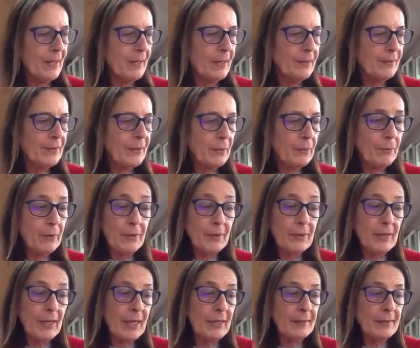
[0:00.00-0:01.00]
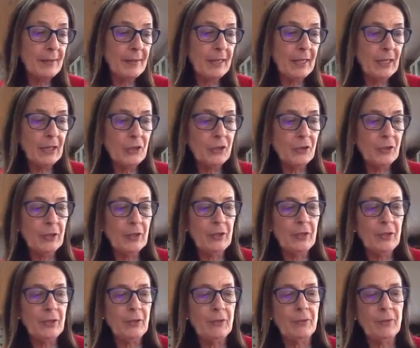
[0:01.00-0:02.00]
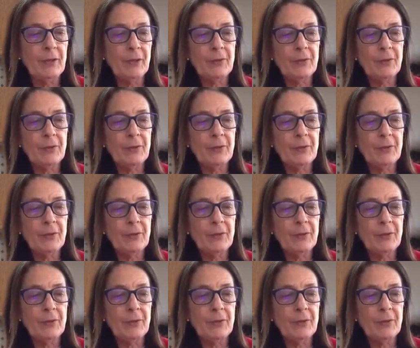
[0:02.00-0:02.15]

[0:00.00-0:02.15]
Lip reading: So there's lots of things you can do.